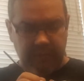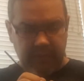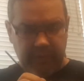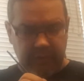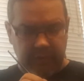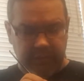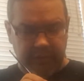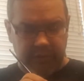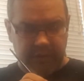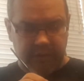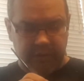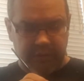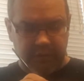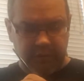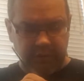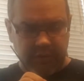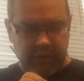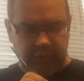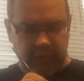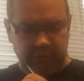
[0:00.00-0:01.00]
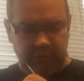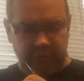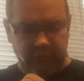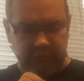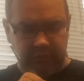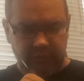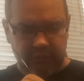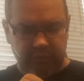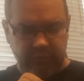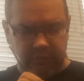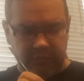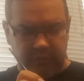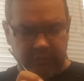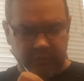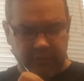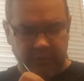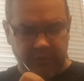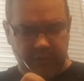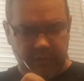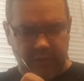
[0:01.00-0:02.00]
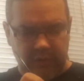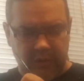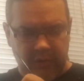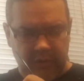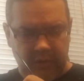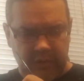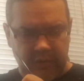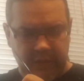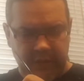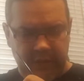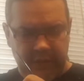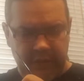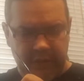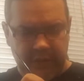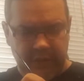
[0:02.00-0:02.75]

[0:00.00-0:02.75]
It just looks all nice and